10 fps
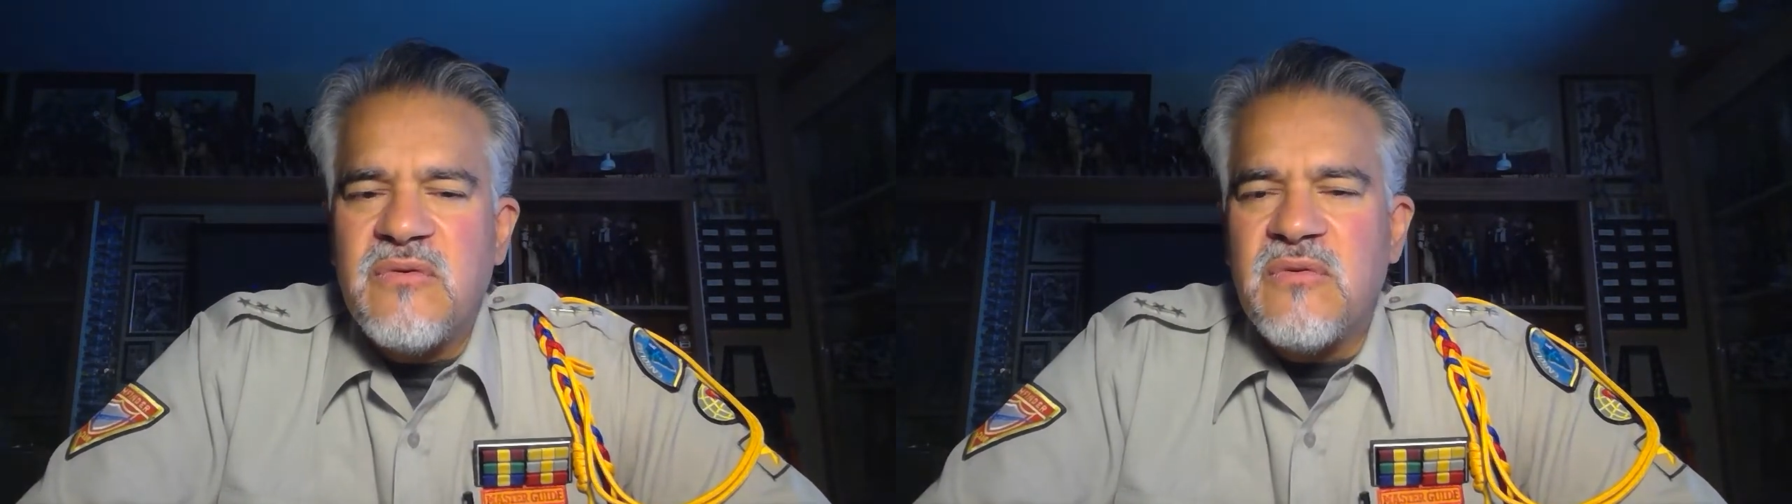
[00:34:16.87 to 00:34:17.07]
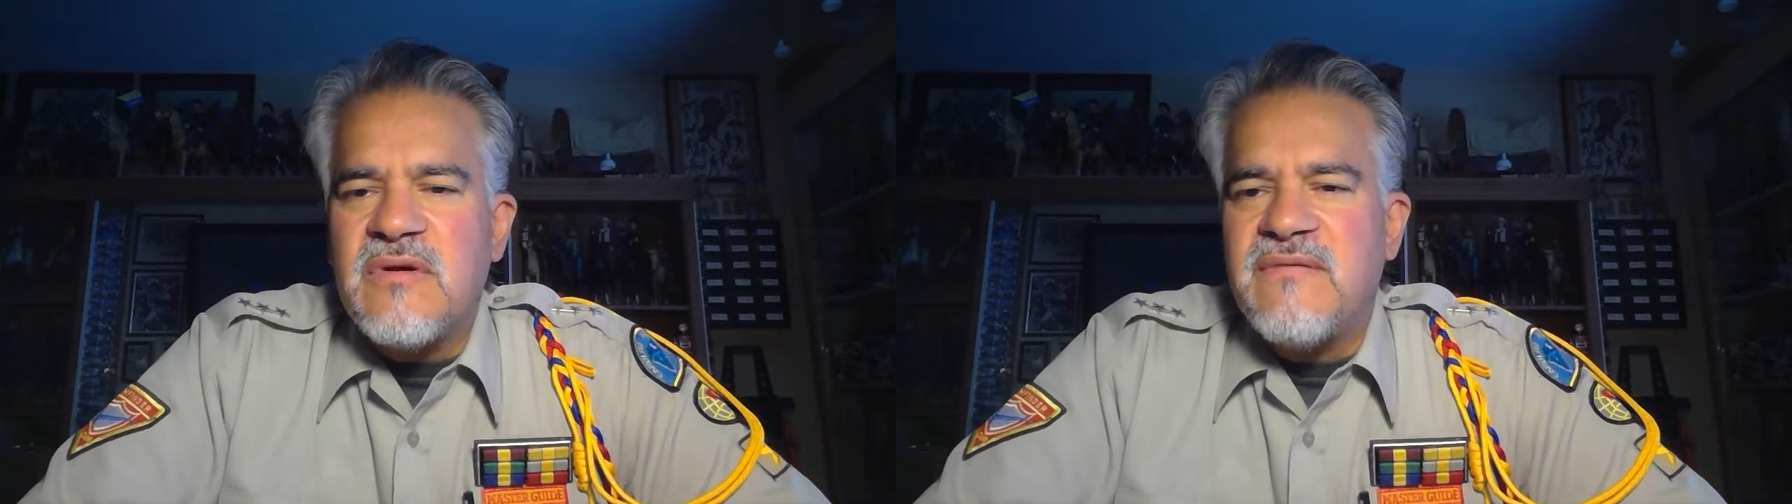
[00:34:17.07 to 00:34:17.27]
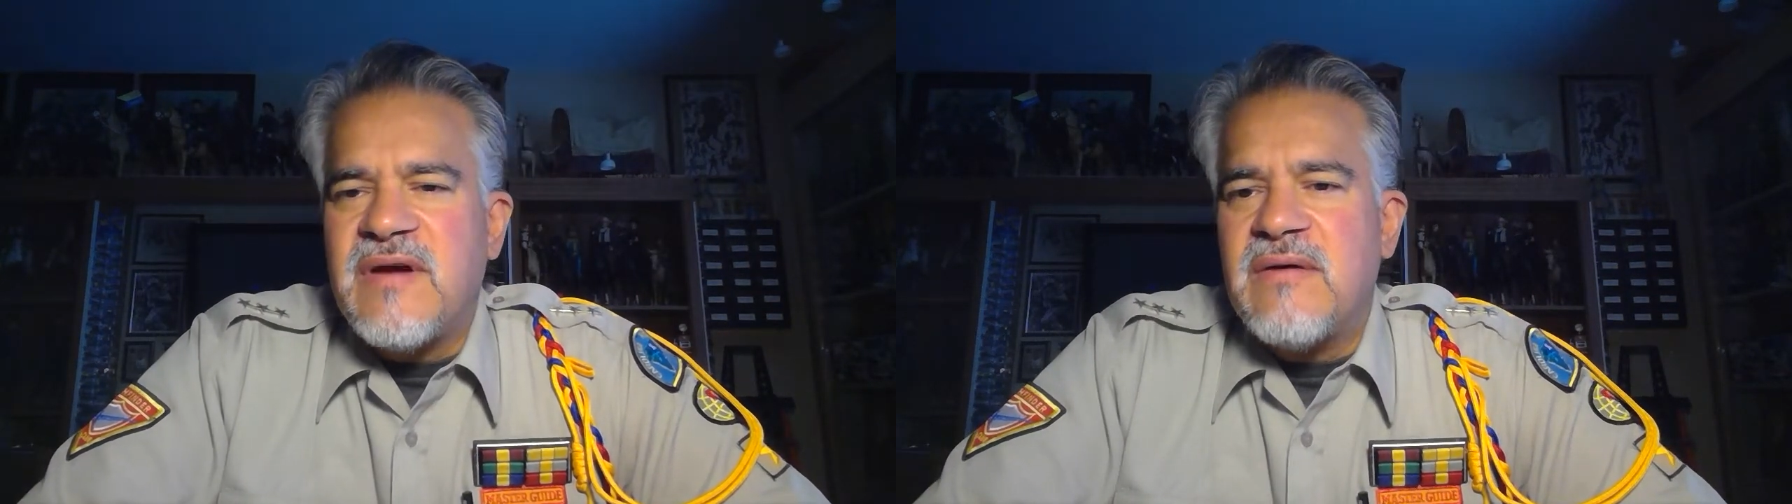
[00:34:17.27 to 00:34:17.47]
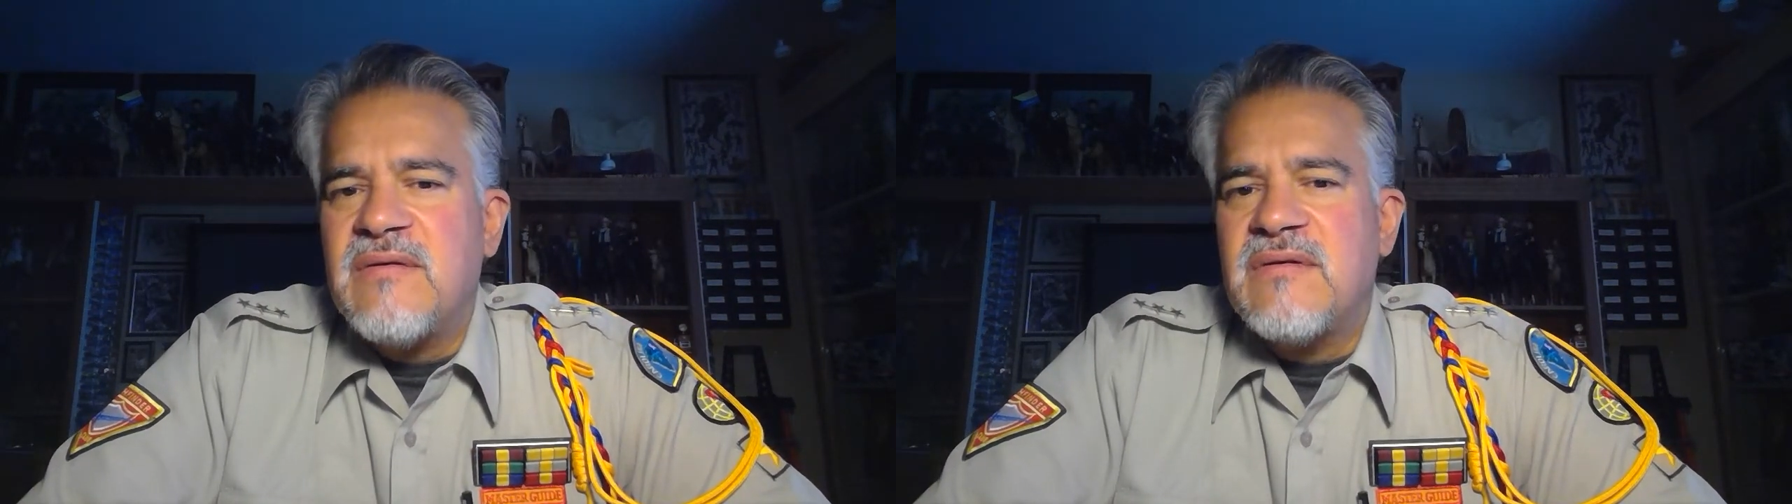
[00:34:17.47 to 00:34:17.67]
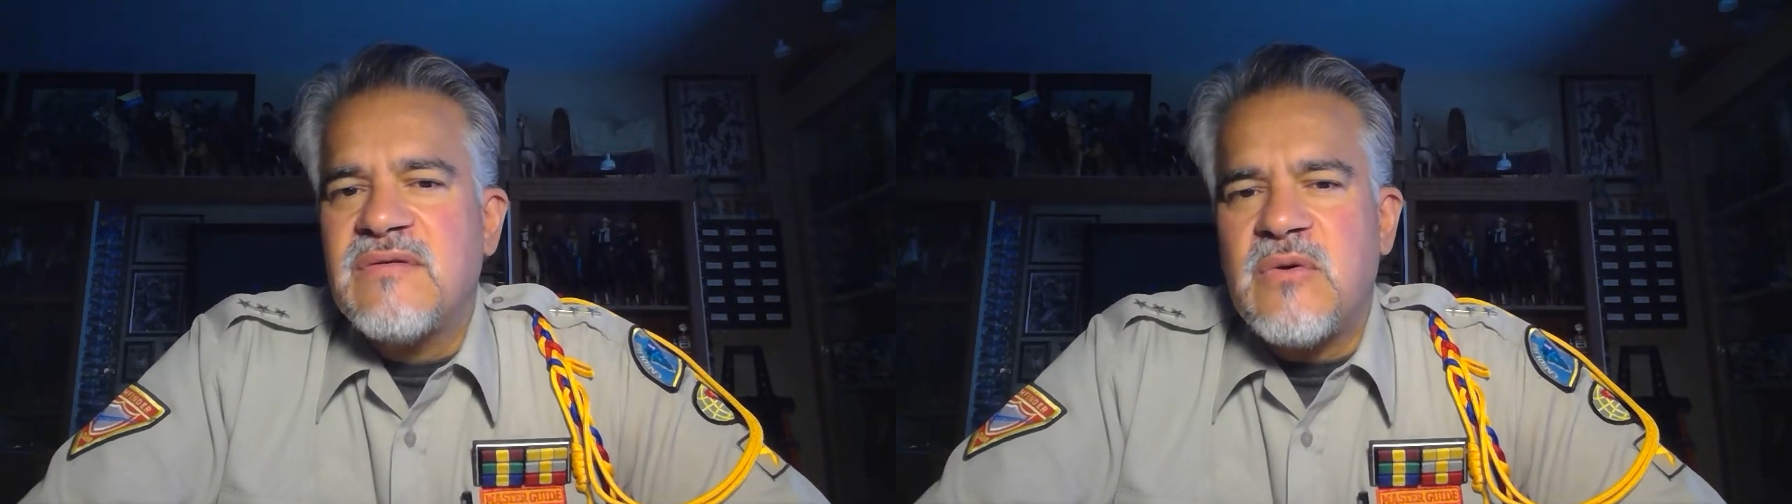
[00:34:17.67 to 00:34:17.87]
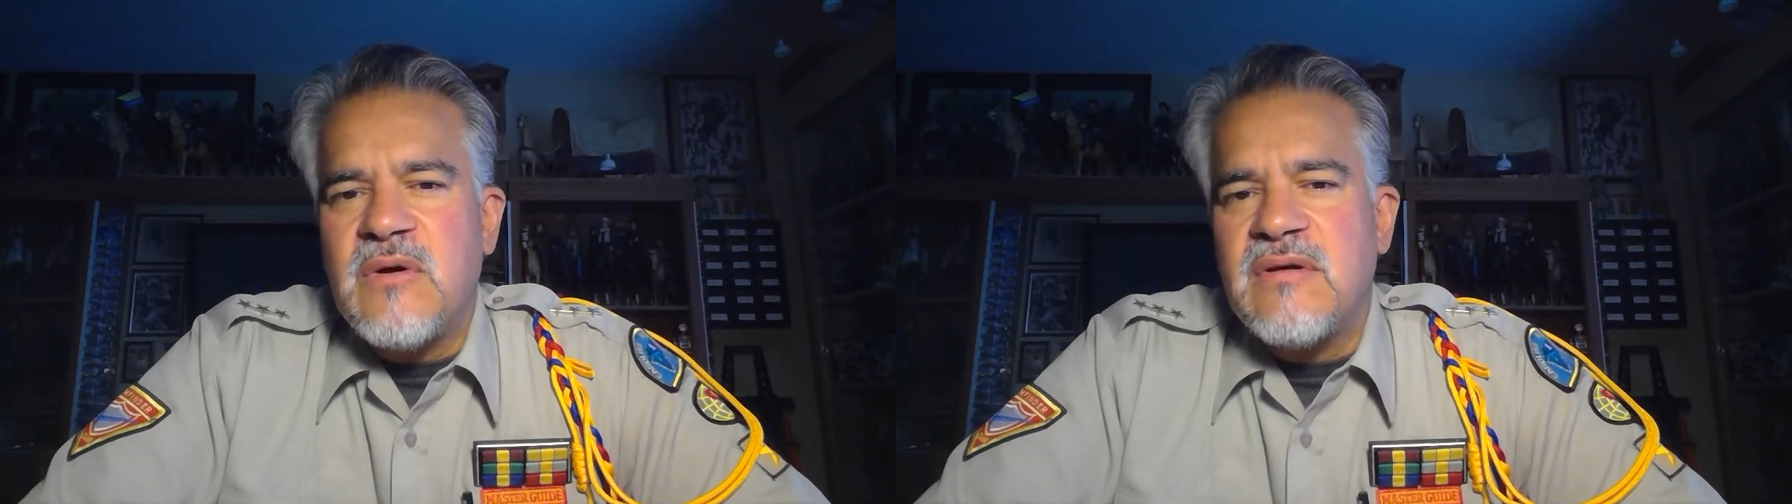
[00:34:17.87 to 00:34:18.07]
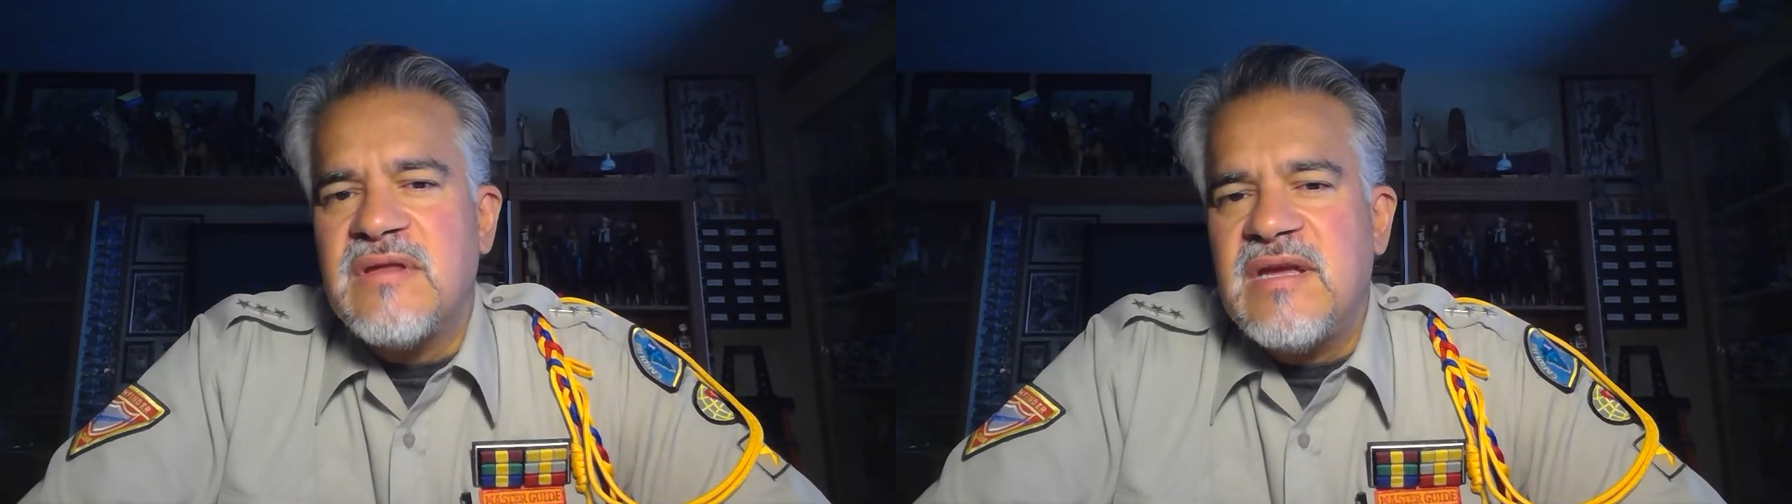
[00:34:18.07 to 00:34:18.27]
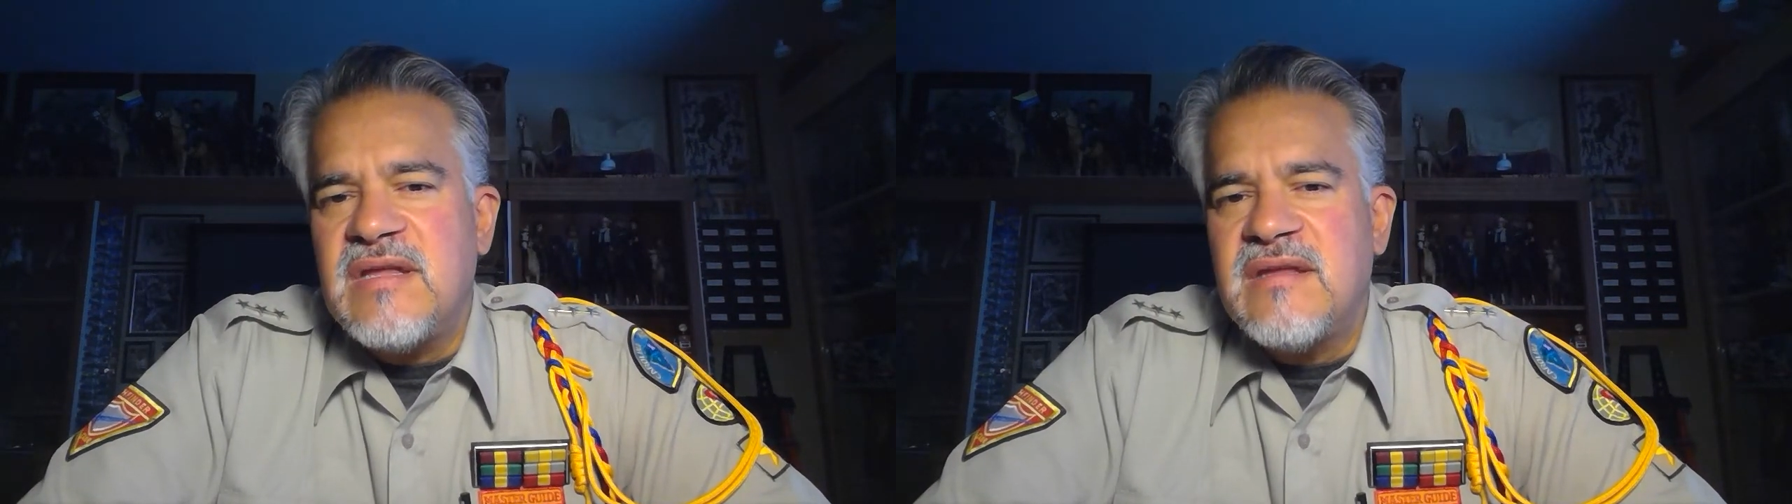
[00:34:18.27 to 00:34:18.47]
coronavirus
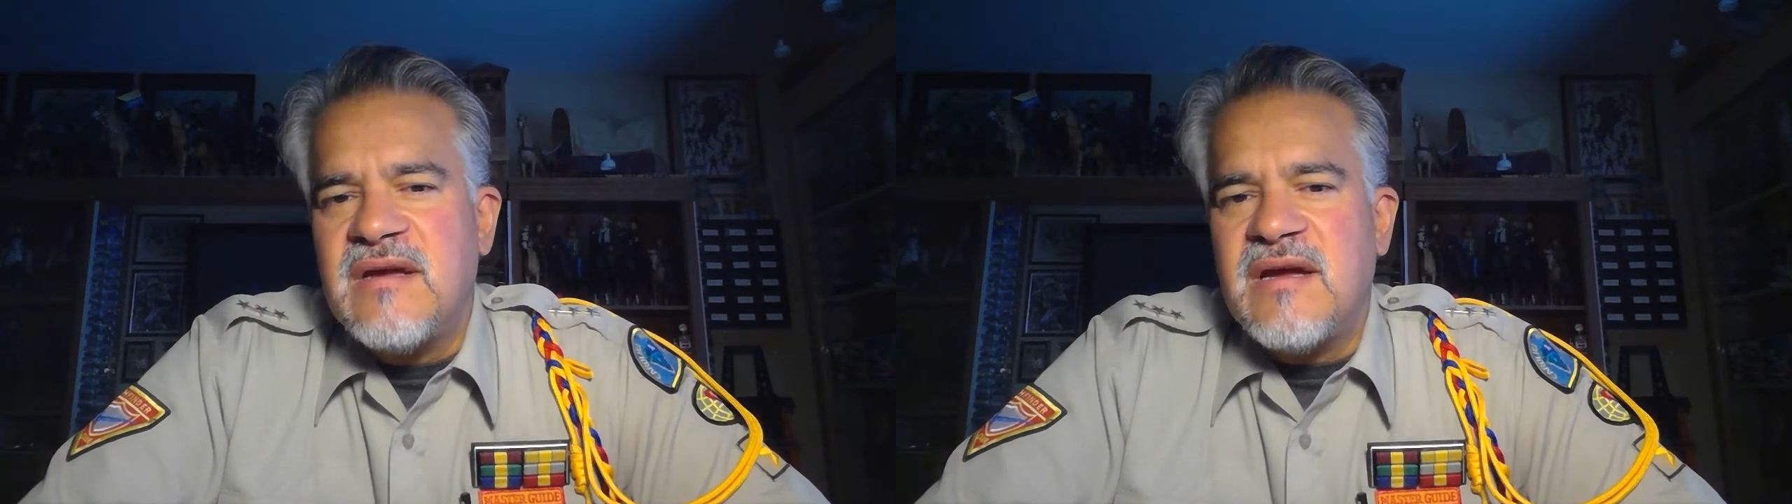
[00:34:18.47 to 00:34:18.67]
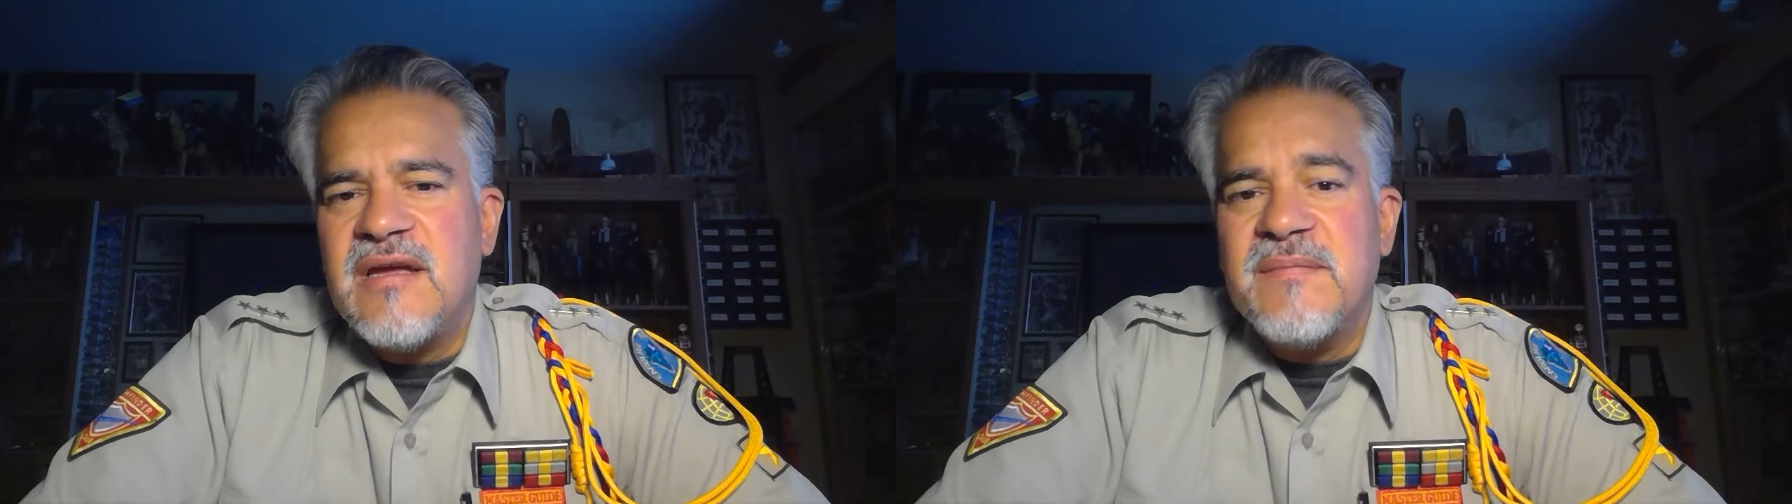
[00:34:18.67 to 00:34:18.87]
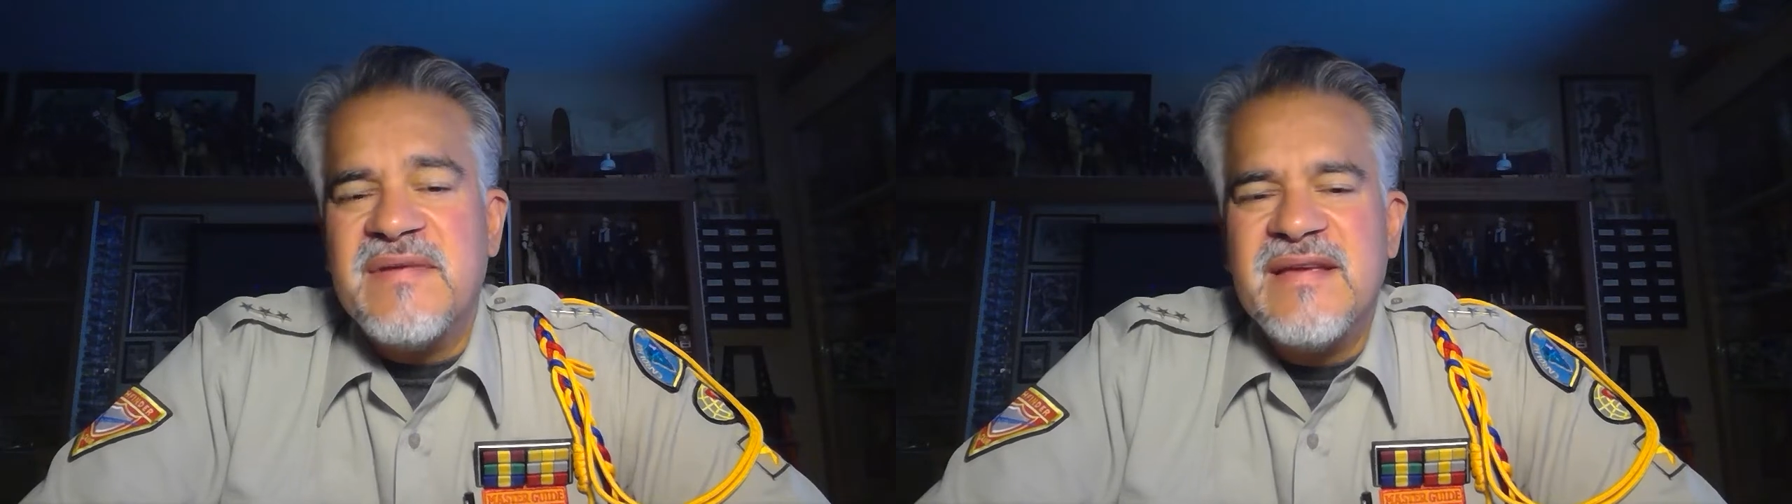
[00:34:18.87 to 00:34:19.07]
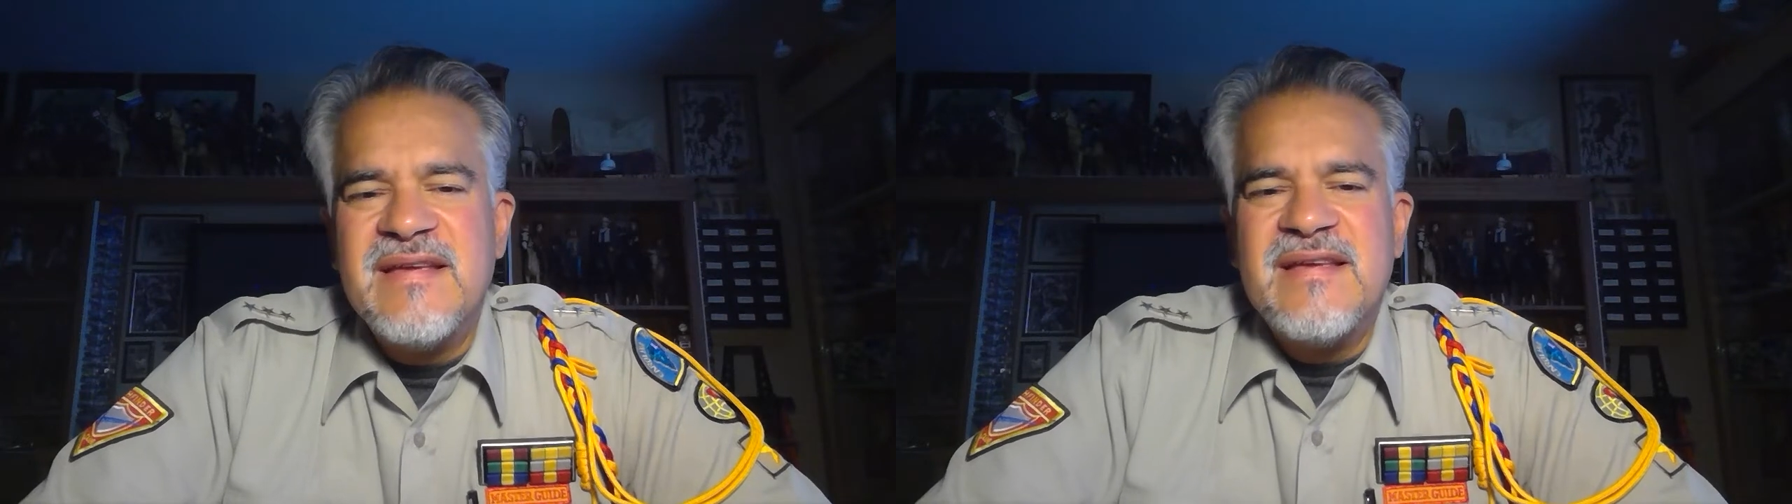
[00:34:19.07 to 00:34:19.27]
quarantine time.